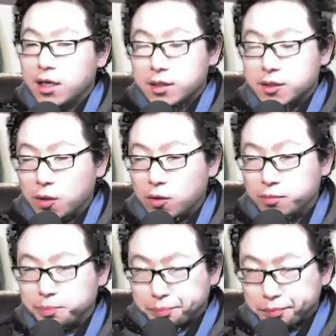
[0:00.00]
So
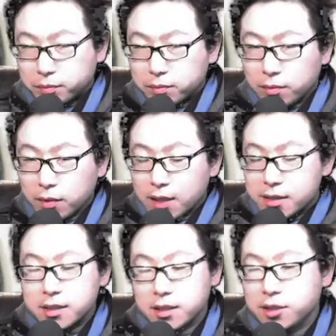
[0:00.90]

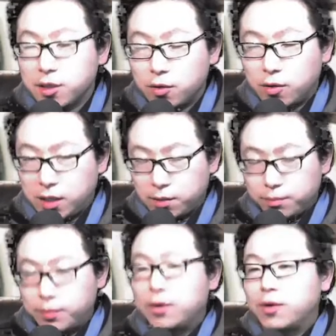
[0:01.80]
Sashiko and
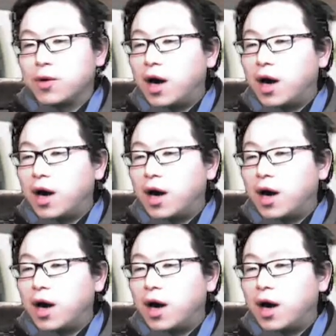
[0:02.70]
Boro